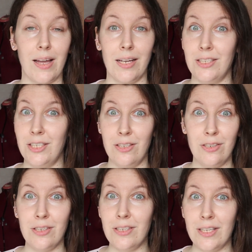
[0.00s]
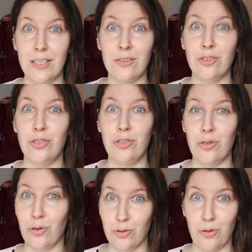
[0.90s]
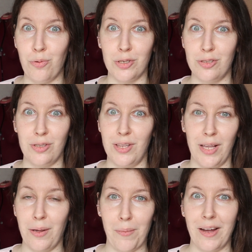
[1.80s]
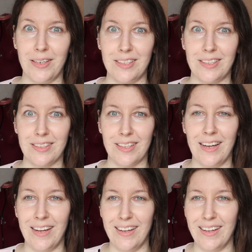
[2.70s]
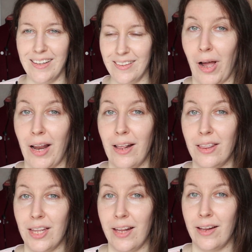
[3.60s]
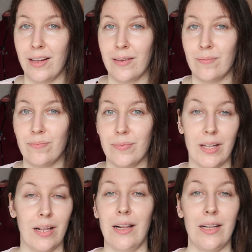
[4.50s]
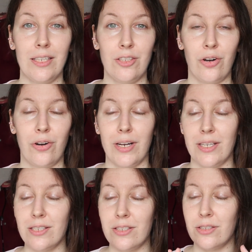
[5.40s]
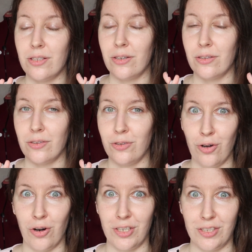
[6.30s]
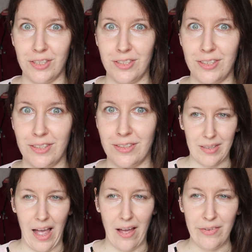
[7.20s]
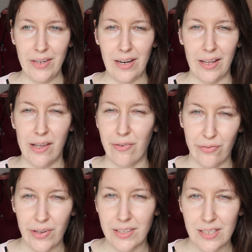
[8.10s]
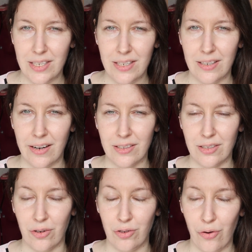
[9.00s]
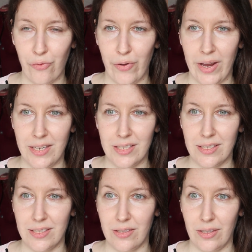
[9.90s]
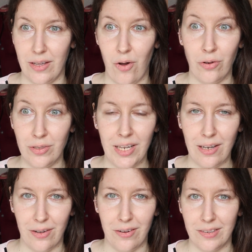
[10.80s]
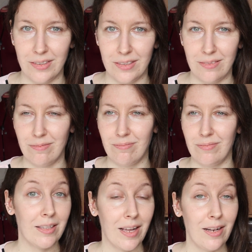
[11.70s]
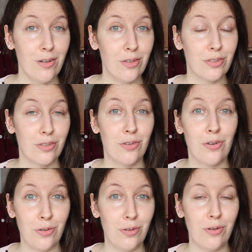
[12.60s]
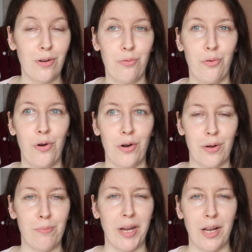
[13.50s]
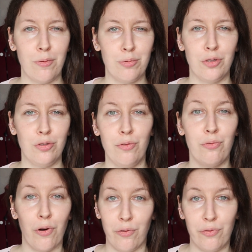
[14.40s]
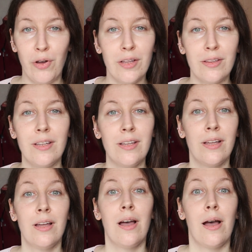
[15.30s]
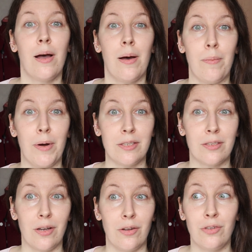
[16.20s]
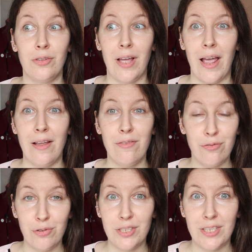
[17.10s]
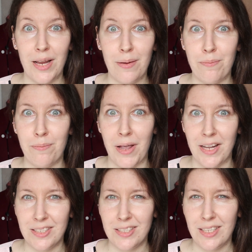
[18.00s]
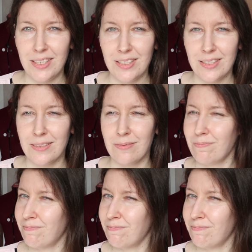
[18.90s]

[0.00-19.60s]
I genuinely don't know what to think about it. While I think glitter is gorgeous, having like fake tears on your face all day long, it can look cool for a makeup you do for fun, but on an everyday basis,